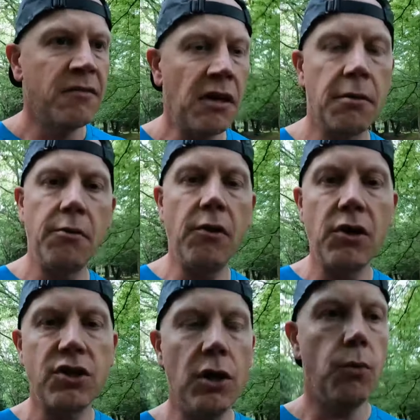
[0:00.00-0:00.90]
get me
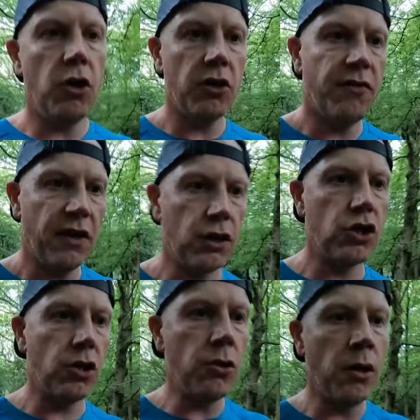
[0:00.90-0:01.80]
wrong, it's not a wide fitting
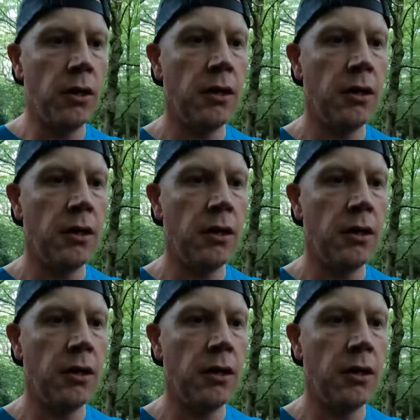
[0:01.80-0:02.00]
shoe,